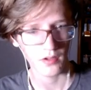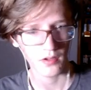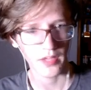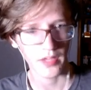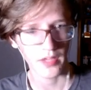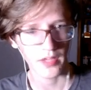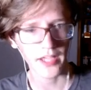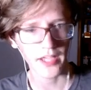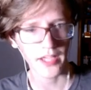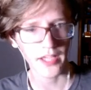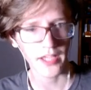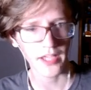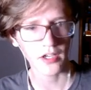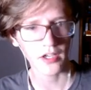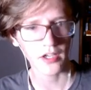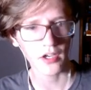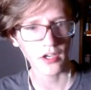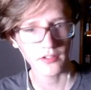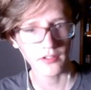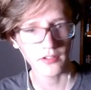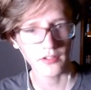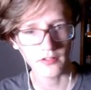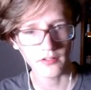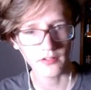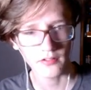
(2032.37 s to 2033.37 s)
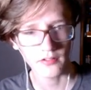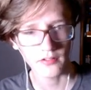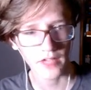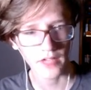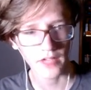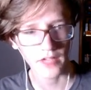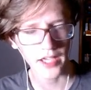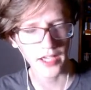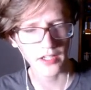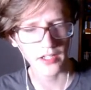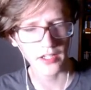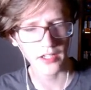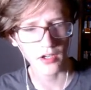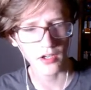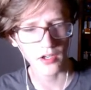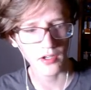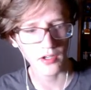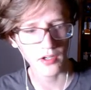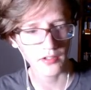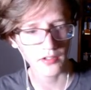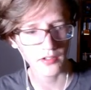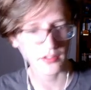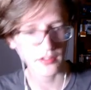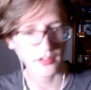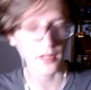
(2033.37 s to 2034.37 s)
Hang on. Hang
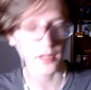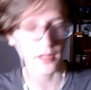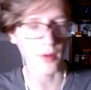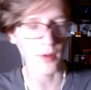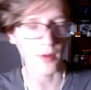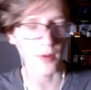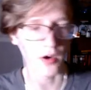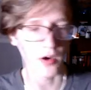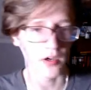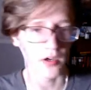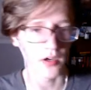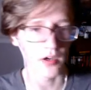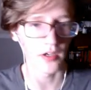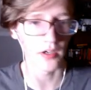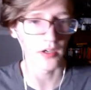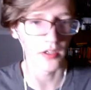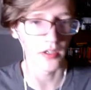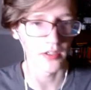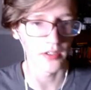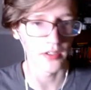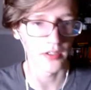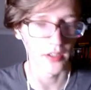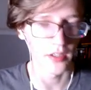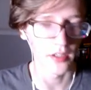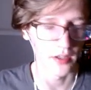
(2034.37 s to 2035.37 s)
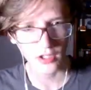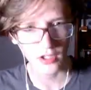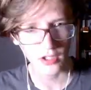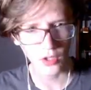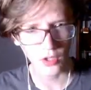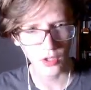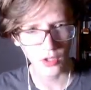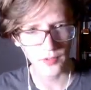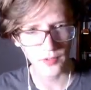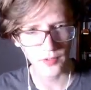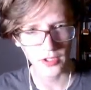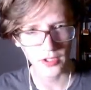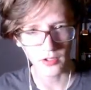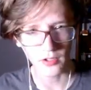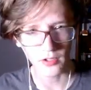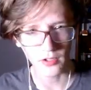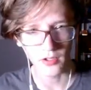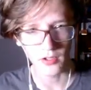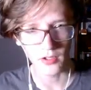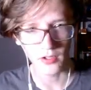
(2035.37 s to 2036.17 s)
on. Come on. Get over here.